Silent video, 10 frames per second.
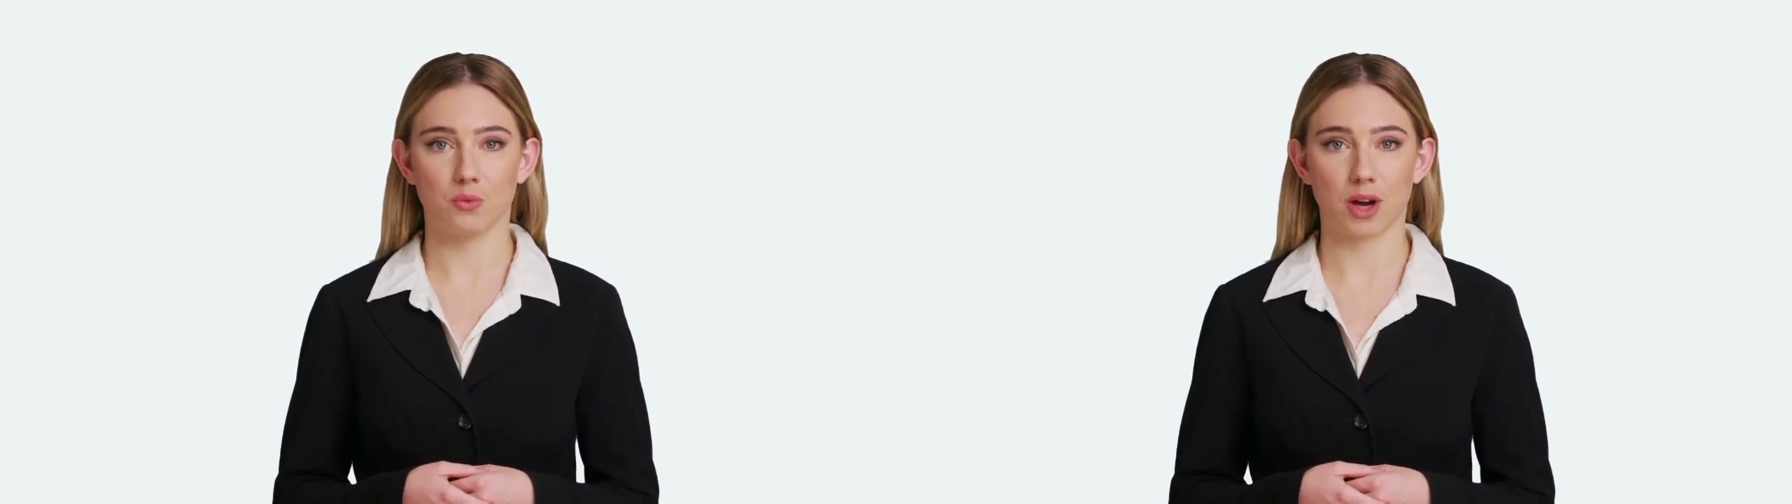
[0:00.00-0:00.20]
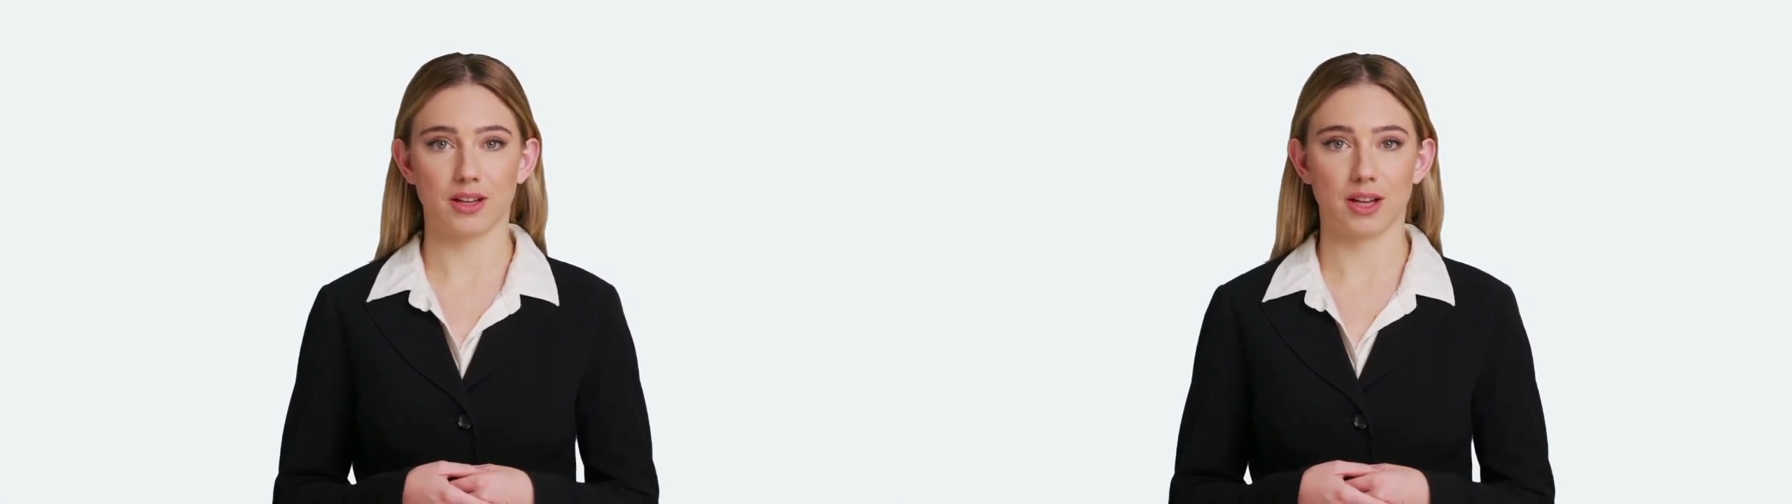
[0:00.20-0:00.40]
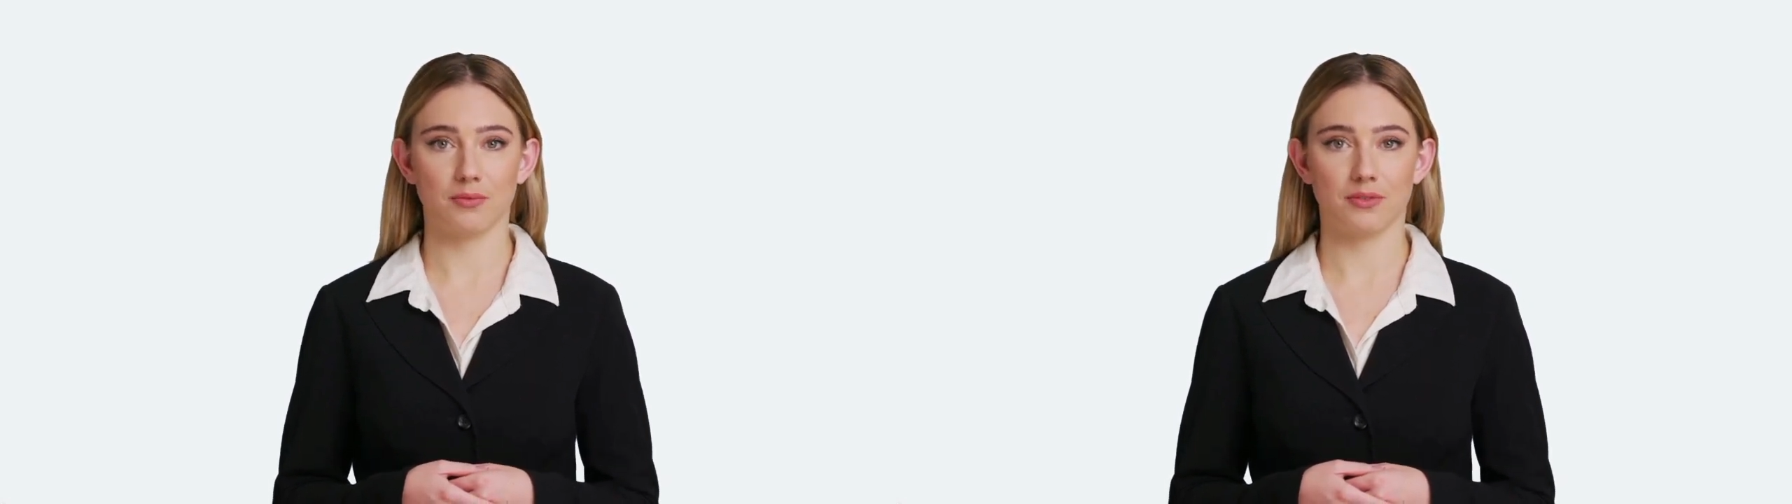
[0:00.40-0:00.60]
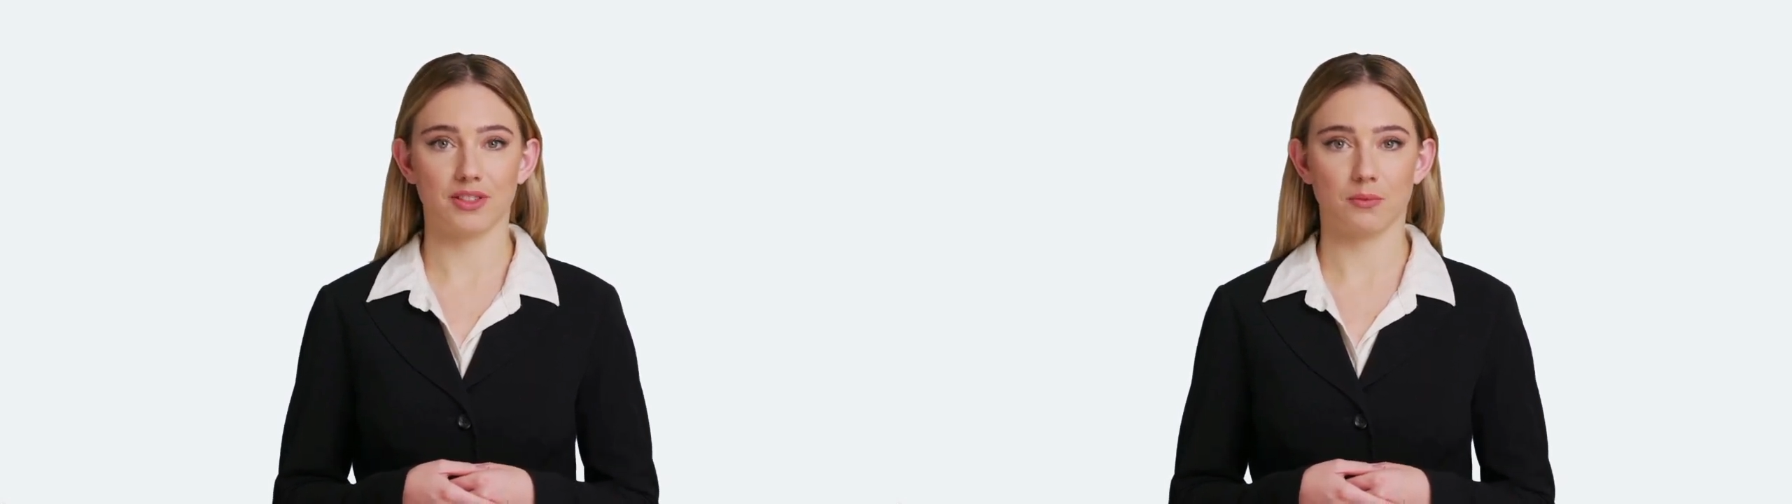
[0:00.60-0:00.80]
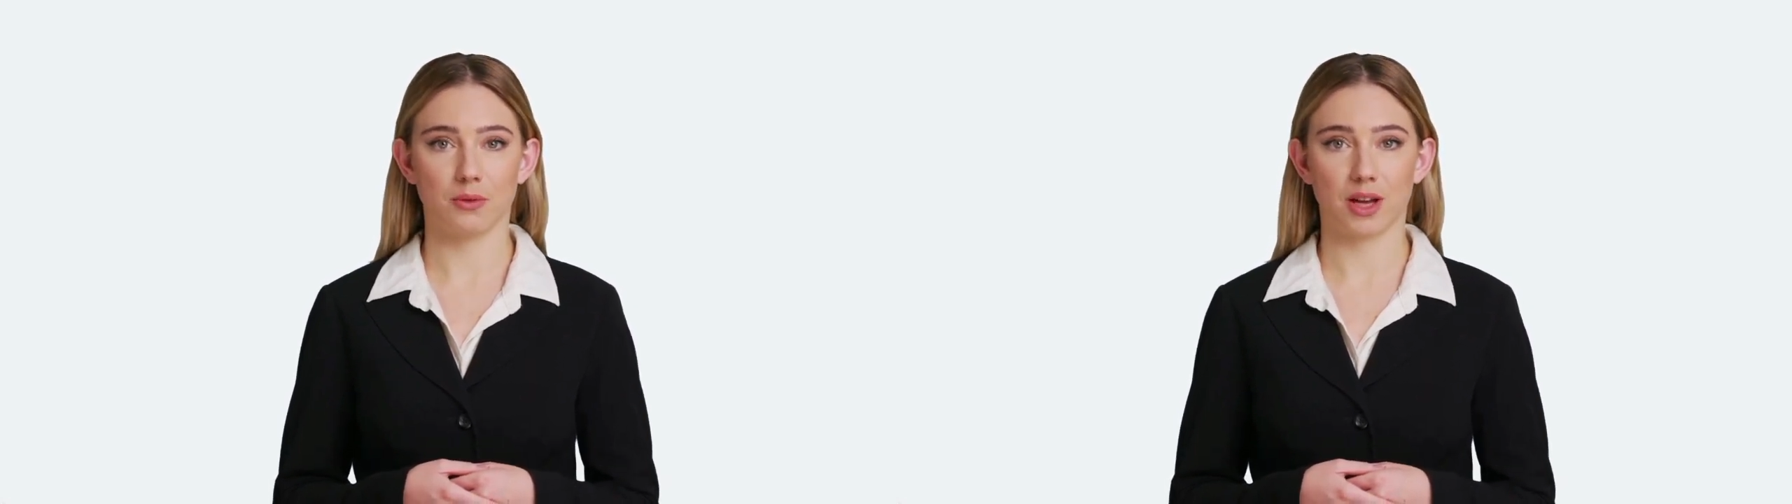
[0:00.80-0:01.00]
writing,
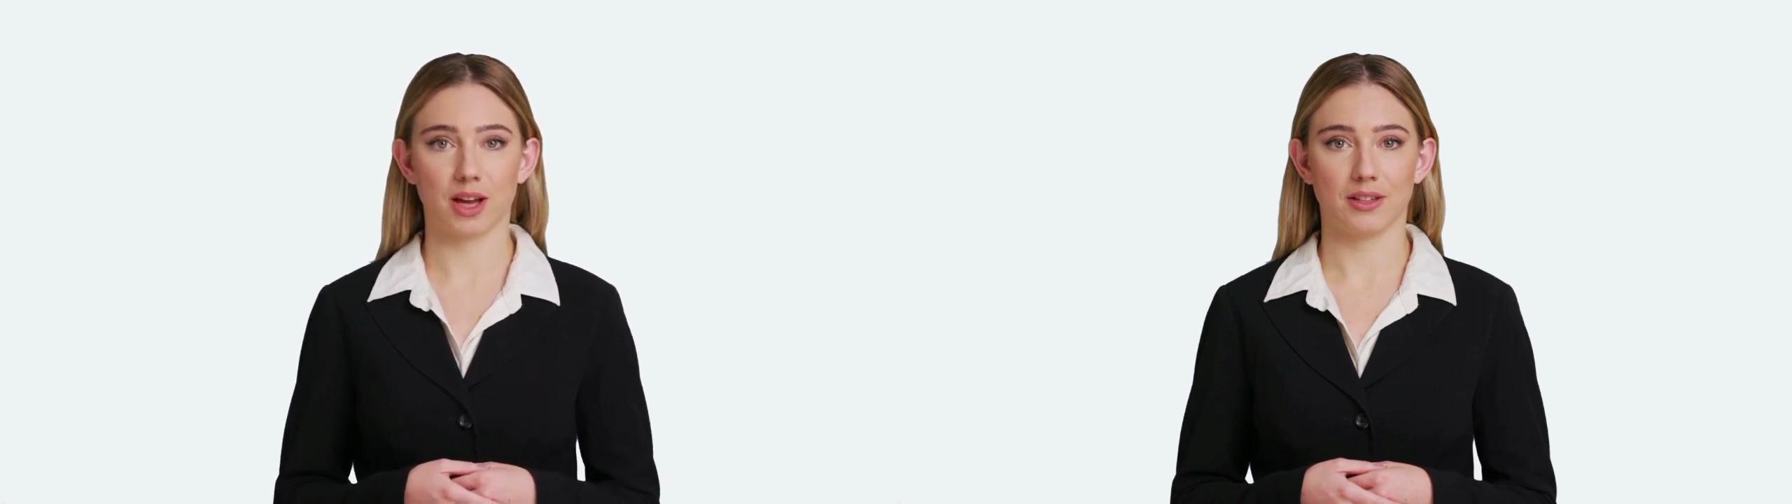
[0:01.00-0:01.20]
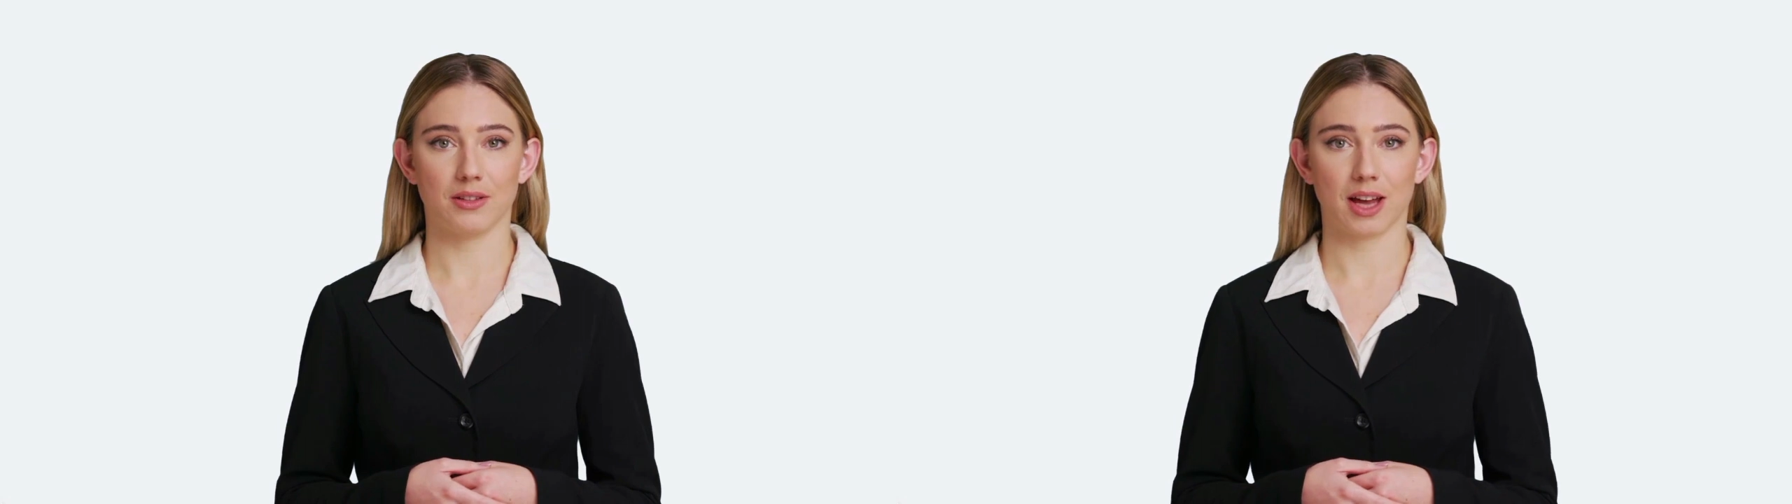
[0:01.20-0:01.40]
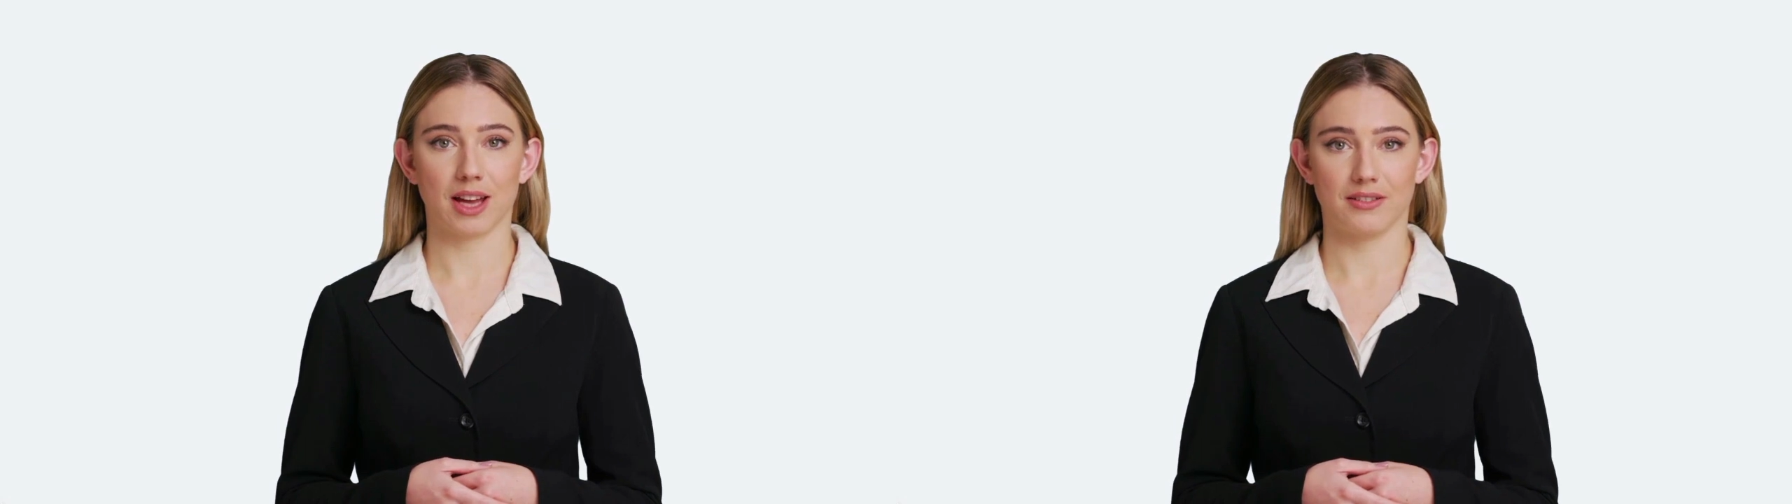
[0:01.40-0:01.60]
speaking,